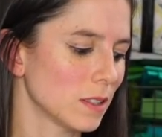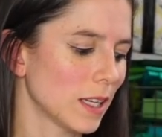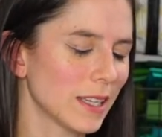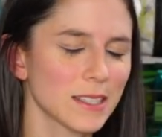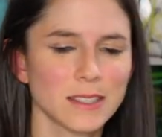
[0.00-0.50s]

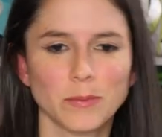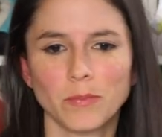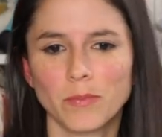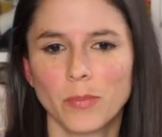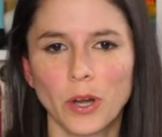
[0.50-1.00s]
I guess
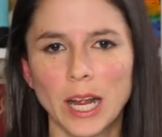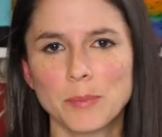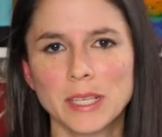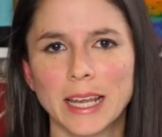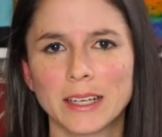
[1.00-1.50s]

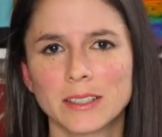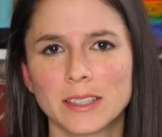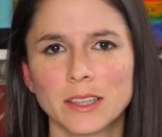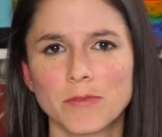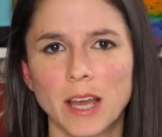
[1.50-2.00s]
perhaps
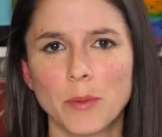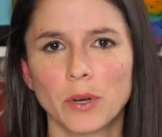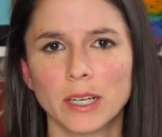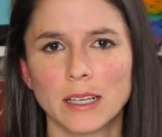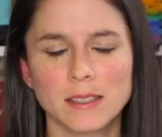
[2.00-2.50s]
handling the
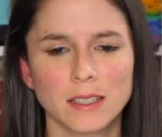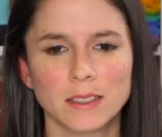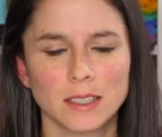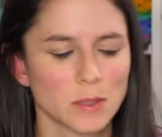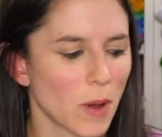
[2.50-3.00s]
fabric as
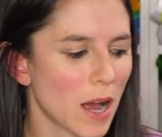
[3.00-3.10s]
little as